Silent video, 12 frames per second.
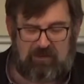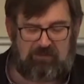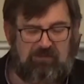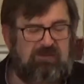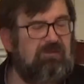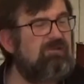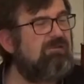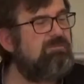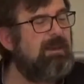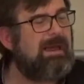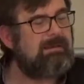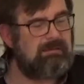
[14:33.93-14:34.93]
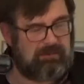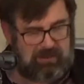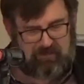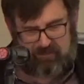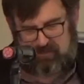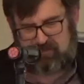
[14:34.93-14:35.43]

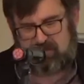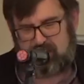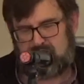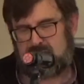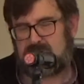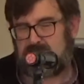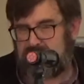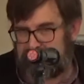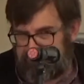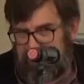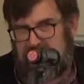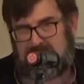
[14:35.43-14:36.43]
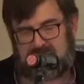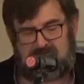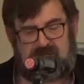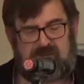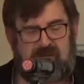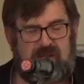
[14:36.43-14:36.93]
suspended the
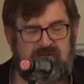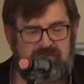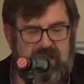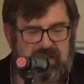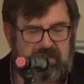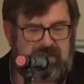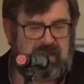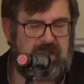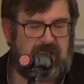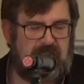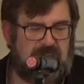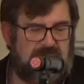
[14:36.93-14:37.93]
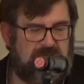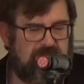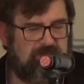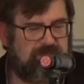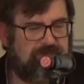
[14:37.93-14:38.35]
effects of that curse.